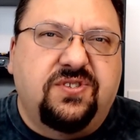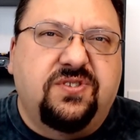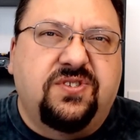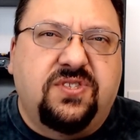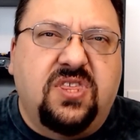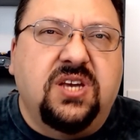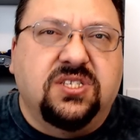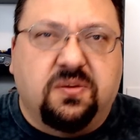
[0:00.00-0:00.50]

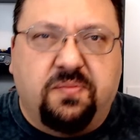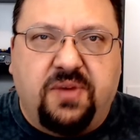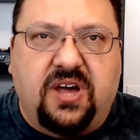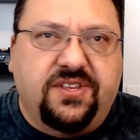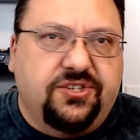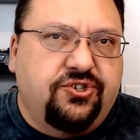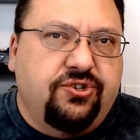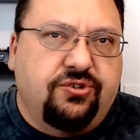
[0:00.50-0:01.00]
things about
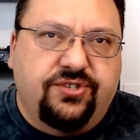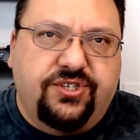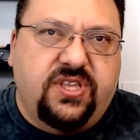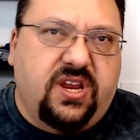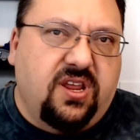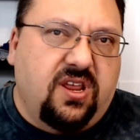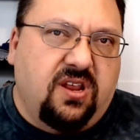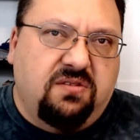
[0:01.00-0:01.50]
this church
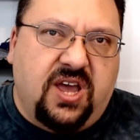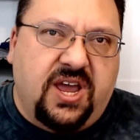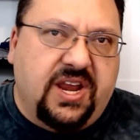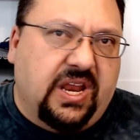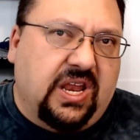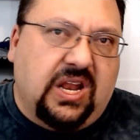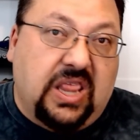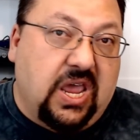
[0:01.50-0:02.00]
that I
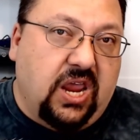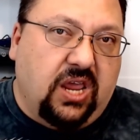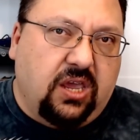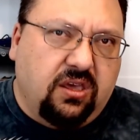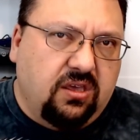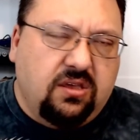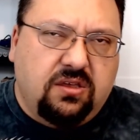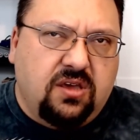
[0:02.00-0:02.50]
didn't like
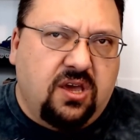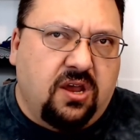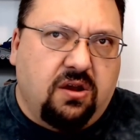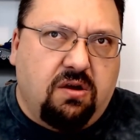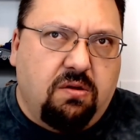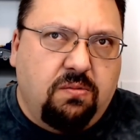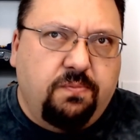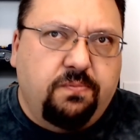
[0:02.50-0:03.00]
at
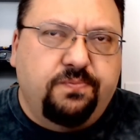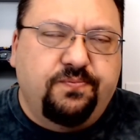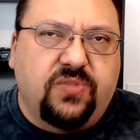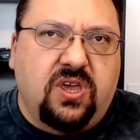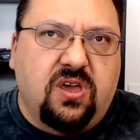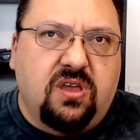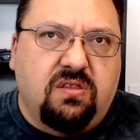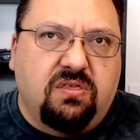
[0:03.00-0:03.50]
all,
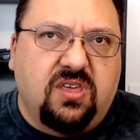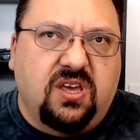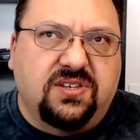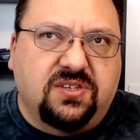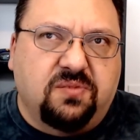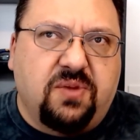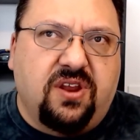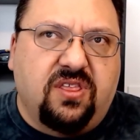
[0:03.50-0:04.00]
and things
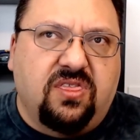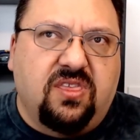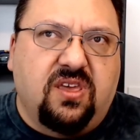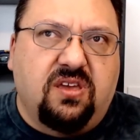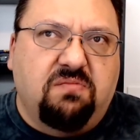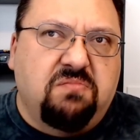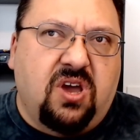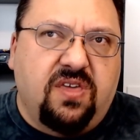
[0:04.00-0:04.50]
about it
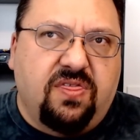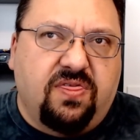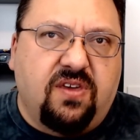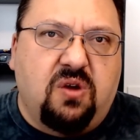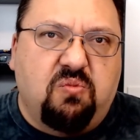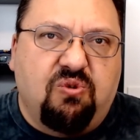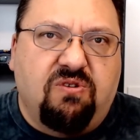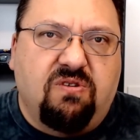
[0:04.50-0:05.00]
that I
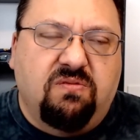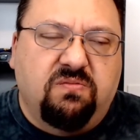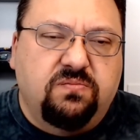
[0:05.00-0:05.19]
thought were